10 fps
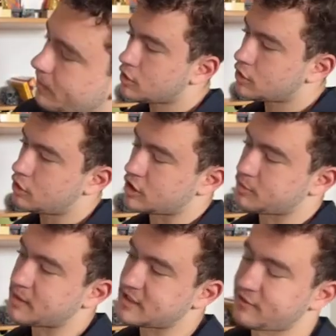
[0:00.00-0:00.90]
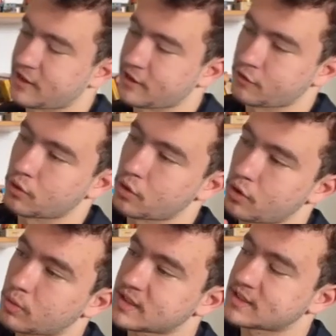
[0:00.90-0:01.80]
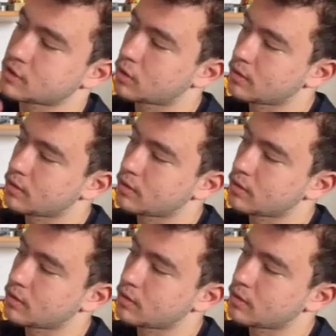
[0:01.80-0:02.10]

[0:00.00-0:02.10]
to specify for what is called